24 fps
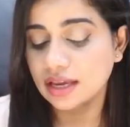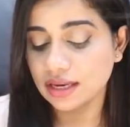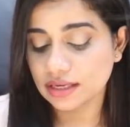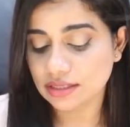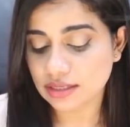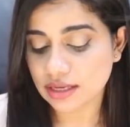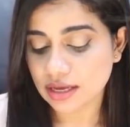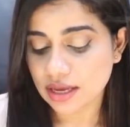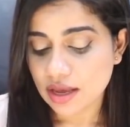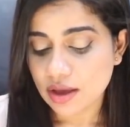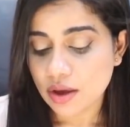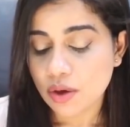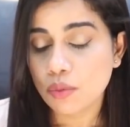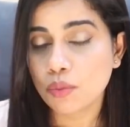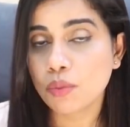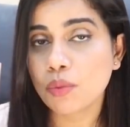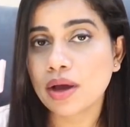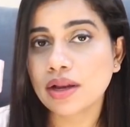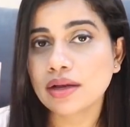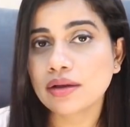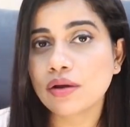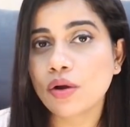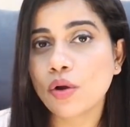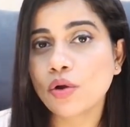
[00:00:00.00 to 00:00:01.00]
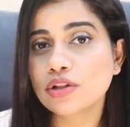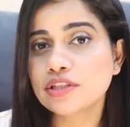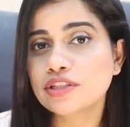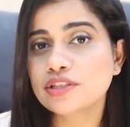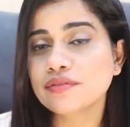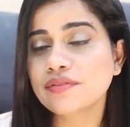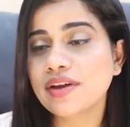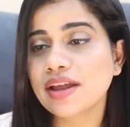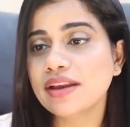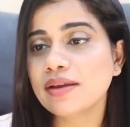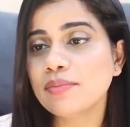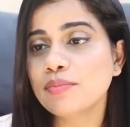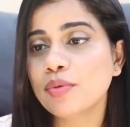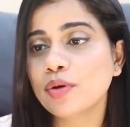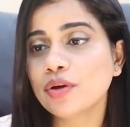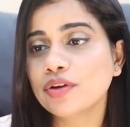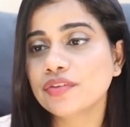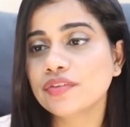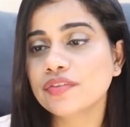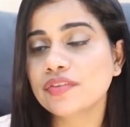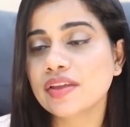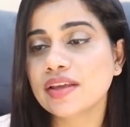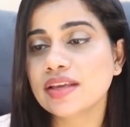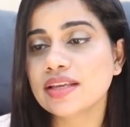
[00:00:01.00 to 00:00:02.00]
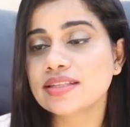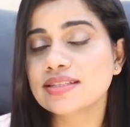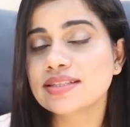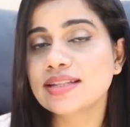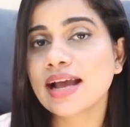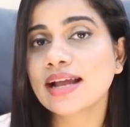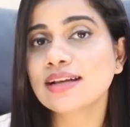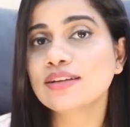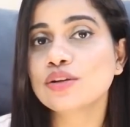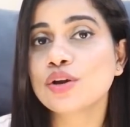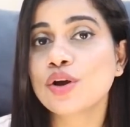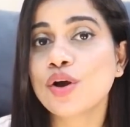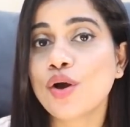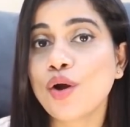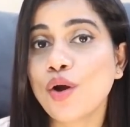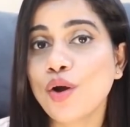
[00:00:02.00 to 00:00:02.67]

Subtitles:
it. One also very important thing is that